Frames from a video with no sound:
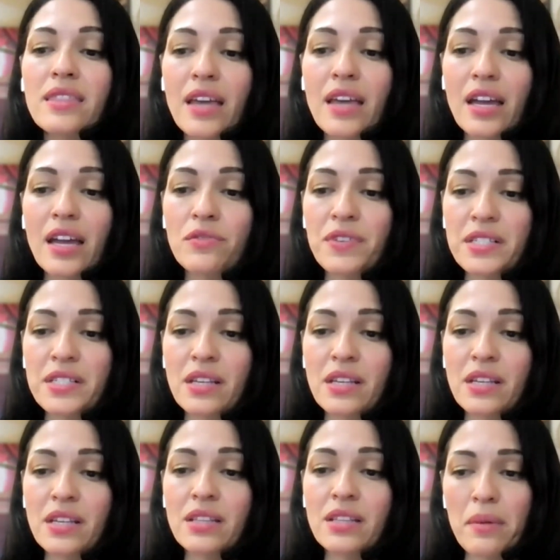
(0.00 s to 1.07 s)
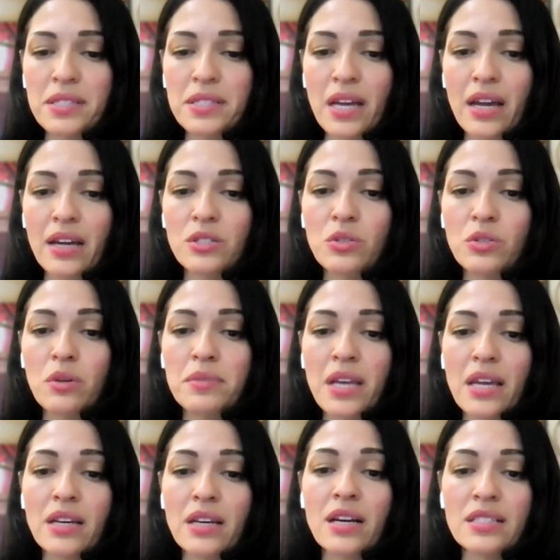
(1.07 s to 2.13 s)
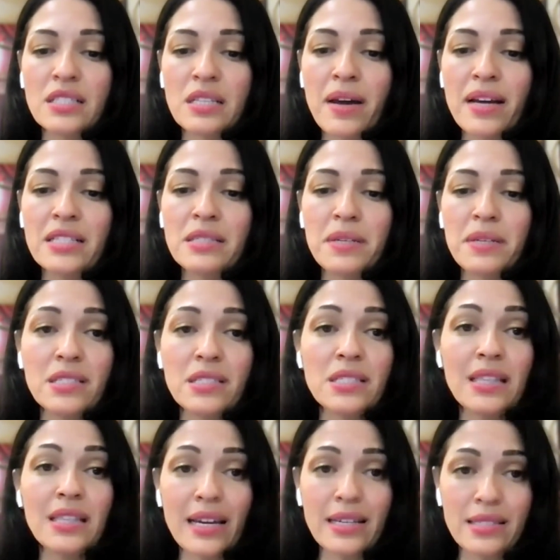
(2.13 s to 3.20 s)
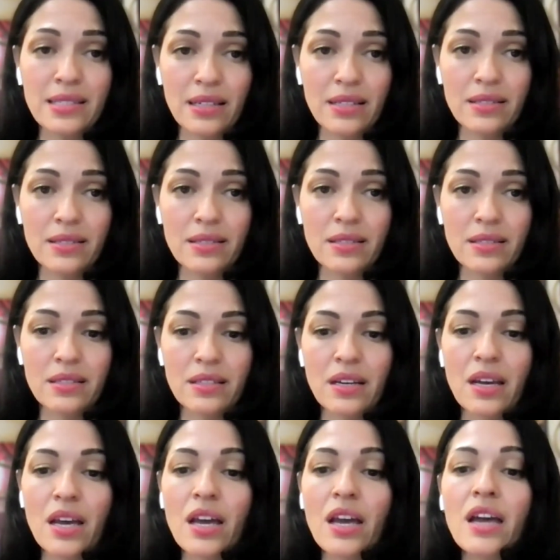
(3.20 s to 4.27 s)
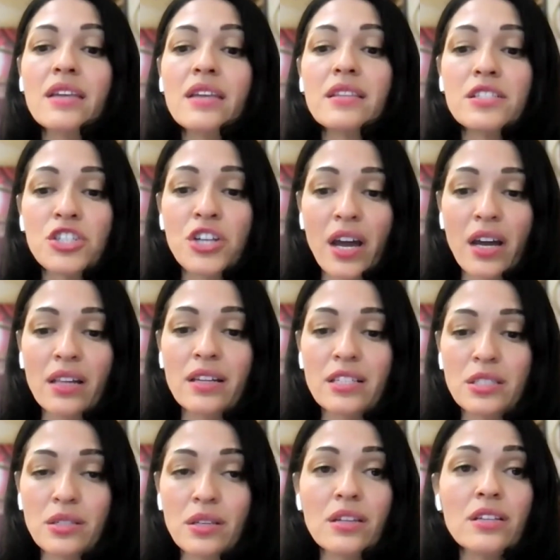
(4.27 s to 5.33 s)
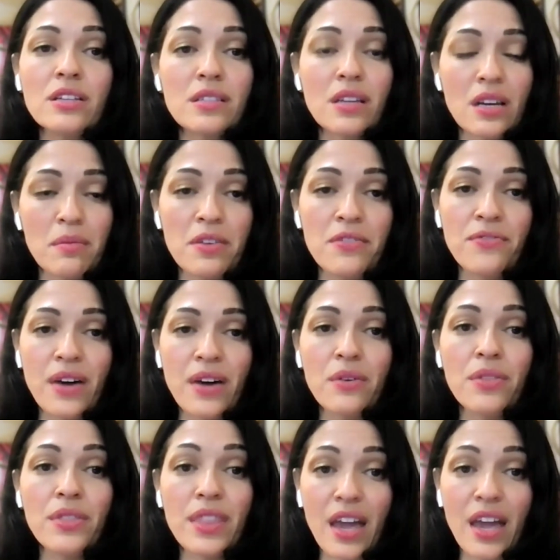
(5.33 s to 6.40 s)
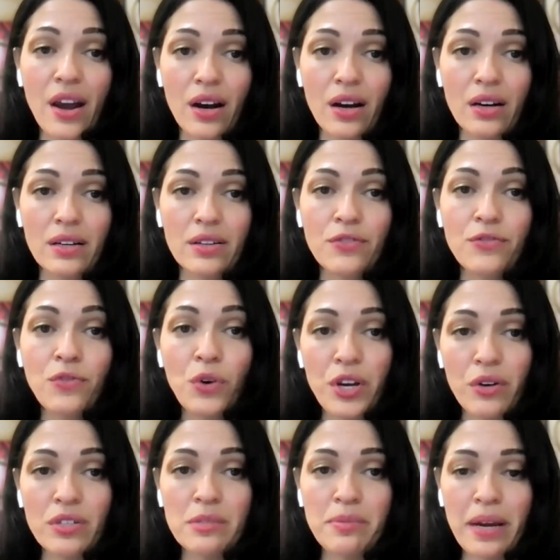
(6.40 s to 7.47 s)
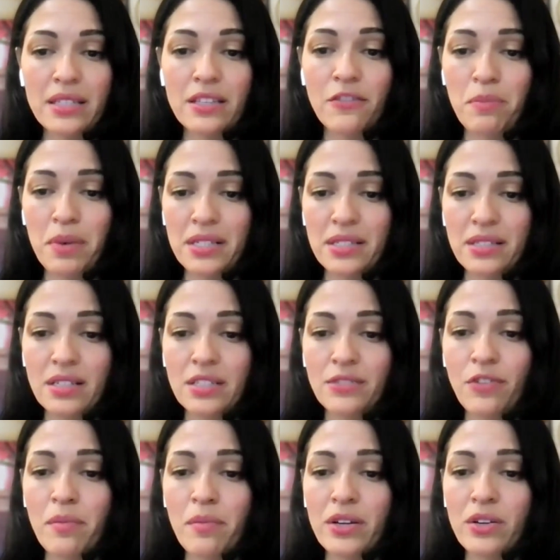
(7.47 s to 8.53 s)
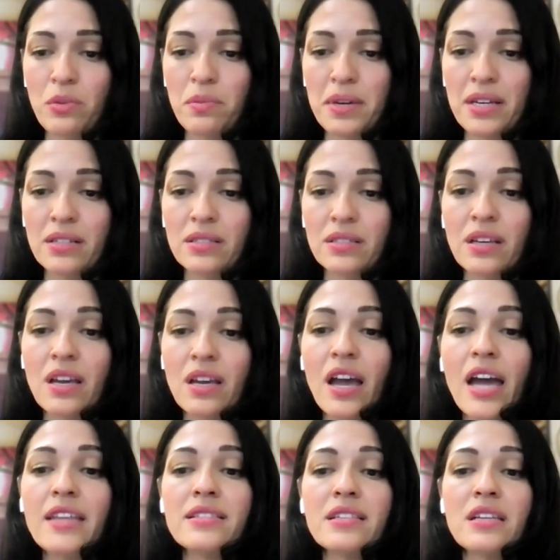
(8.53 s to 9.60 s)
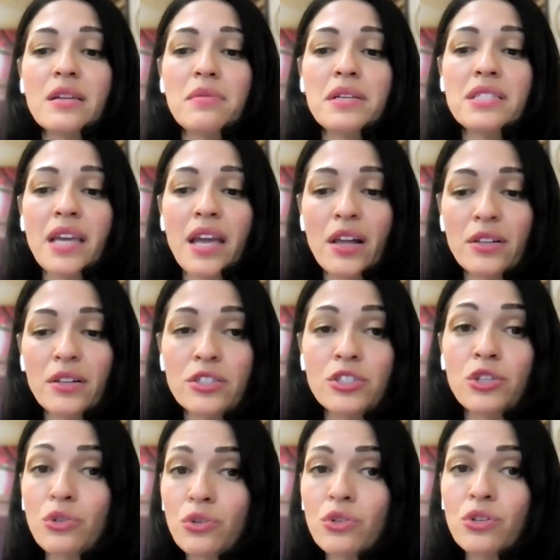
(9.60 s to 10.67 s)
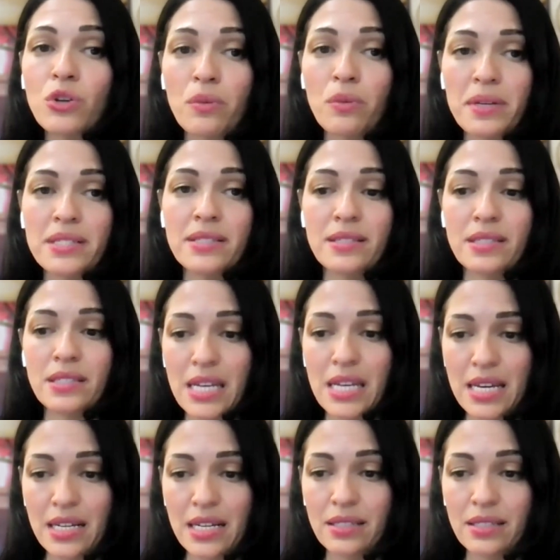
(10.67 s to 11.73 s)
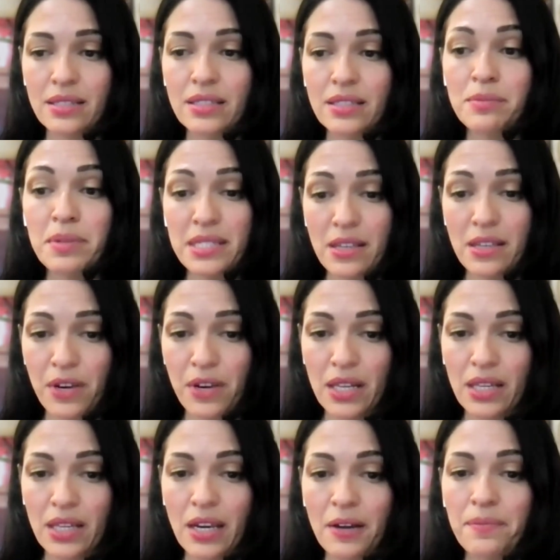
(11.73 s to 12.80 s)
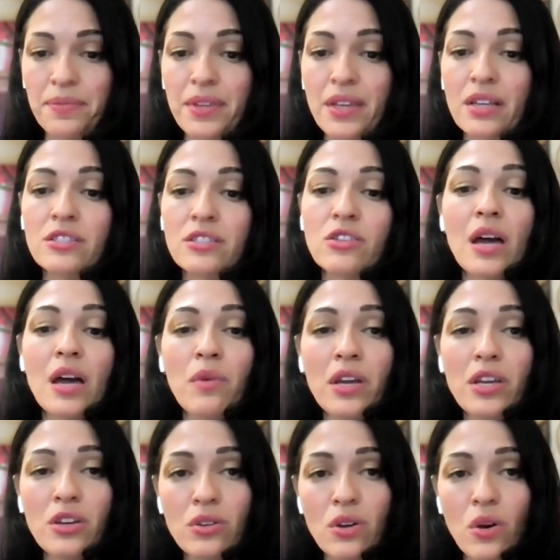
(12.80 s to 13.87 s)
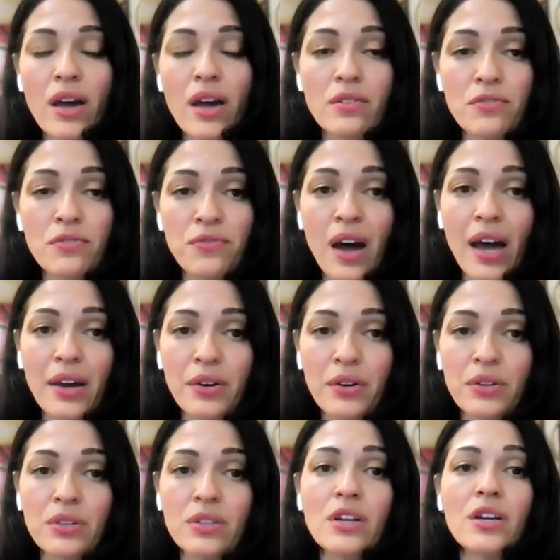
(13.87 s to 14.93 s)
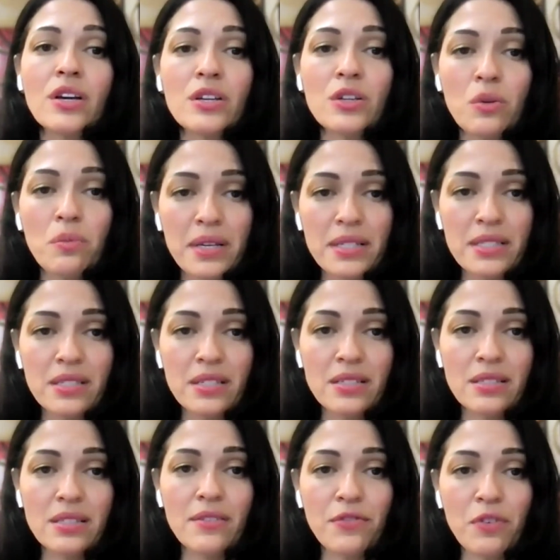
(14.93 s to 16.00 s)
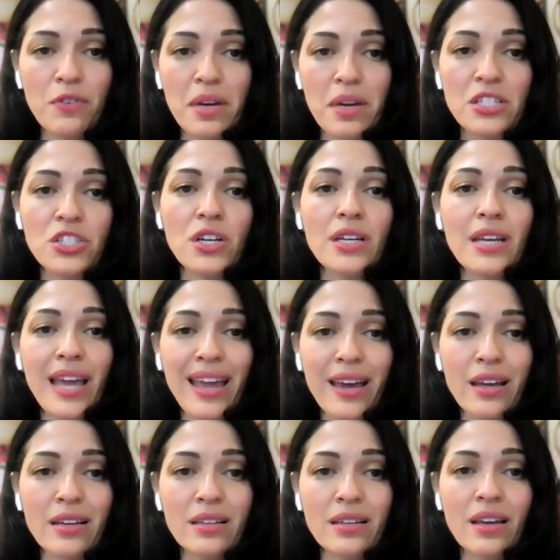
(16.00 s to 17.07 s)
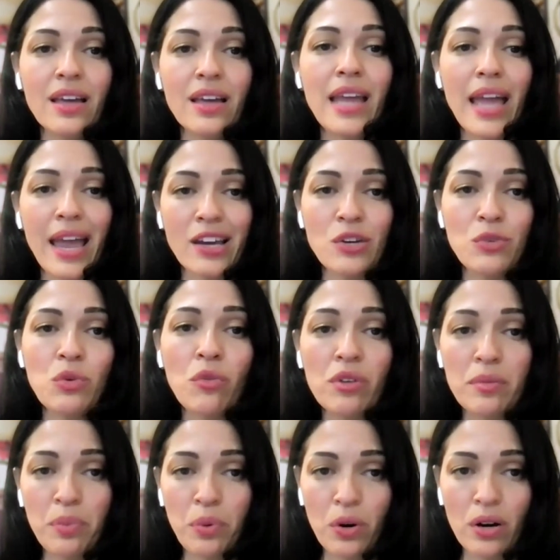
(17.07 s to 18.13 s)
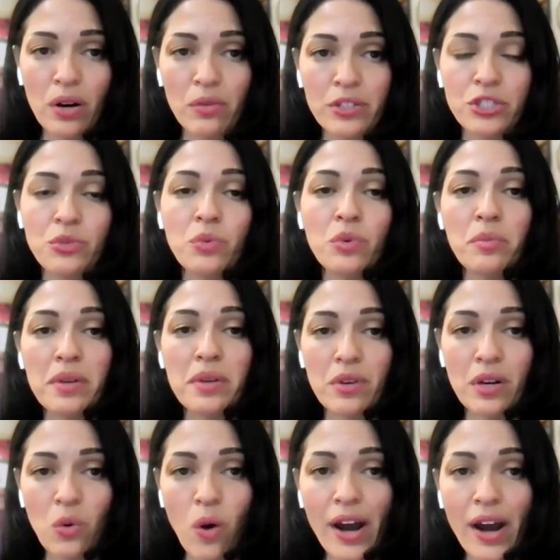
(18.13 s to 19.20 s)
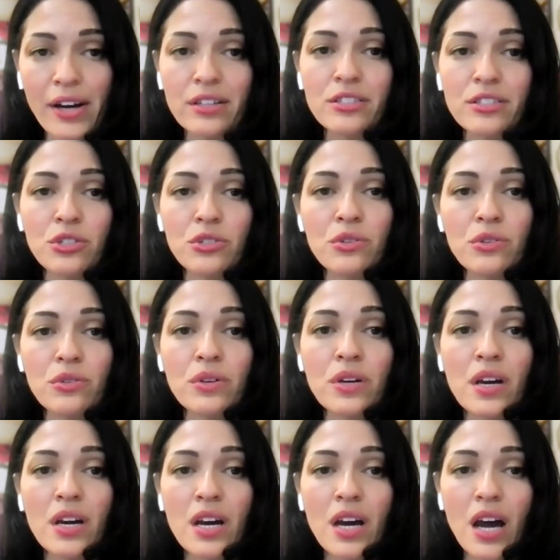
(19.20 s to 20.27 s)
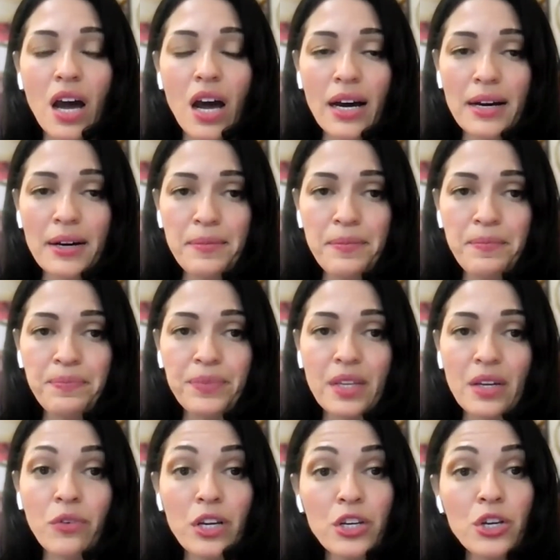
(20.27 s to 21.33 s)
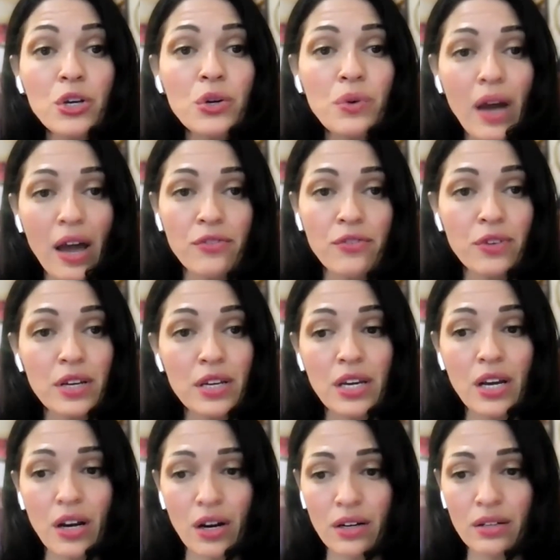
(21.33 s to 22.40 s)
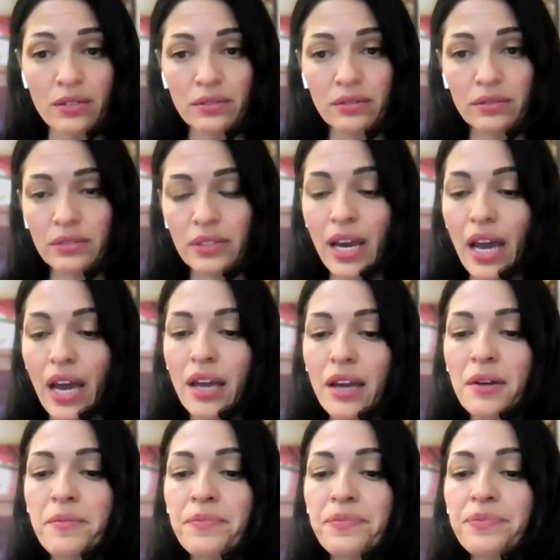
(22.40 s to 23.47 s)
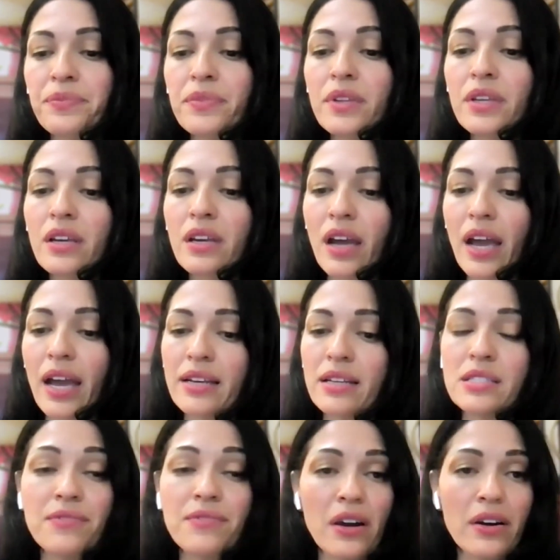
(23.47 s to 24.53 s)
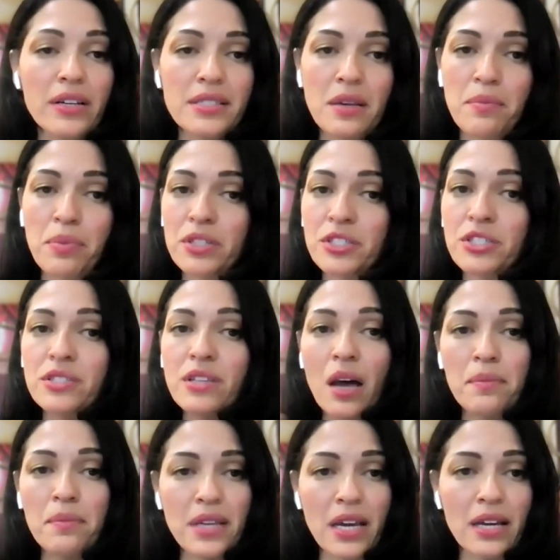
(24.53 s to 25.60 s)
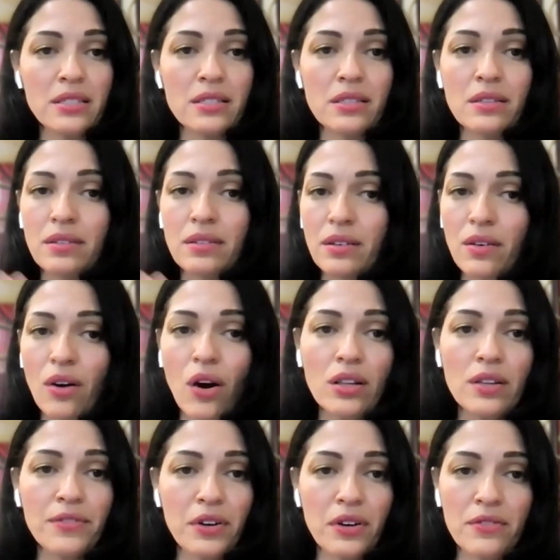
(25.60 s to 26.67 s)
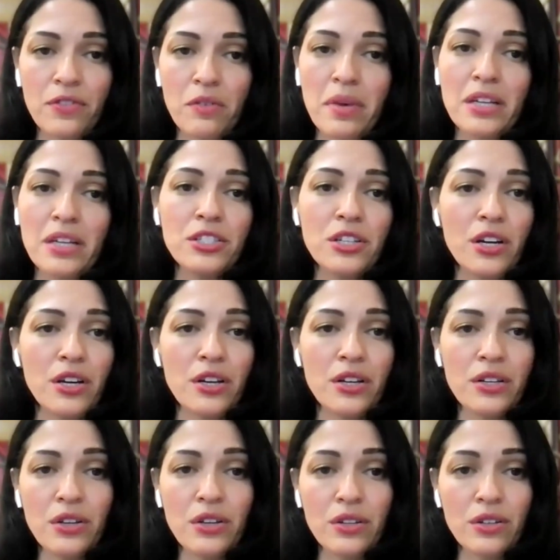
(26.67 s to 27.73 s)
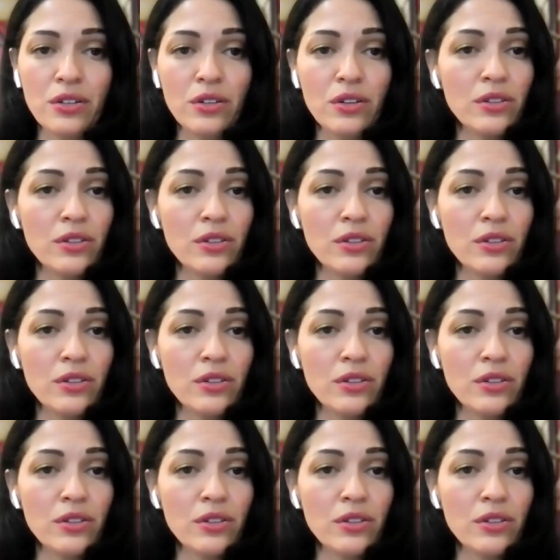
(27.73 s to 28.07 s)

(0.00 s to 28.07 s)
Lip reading: Then you'll visit their website to obtain a customized business license. The checklist is going to be found there for your respective business, for my newbies. And it's going to be tailored to your business needs specifically. So that way you know how to file your business information and an annual report, which you will be required to renew every year. Okay? And it's very simple. It just updates all of your information.